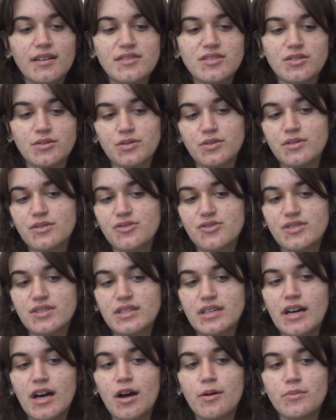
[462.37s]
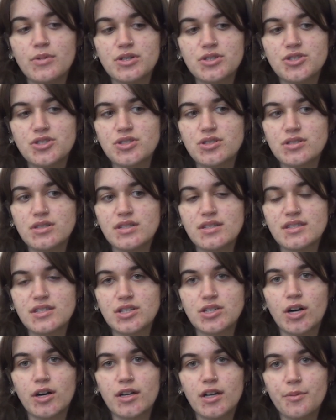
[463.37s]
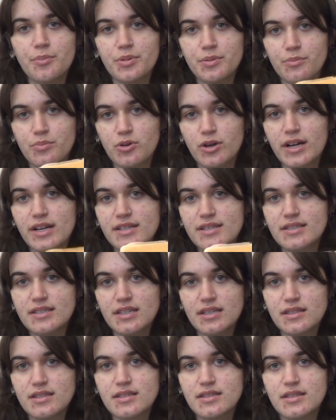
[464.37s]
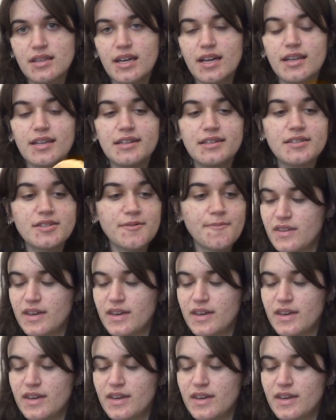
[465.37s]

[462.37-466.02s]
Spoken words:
So you can just see how much it's gone up in price since the 80s.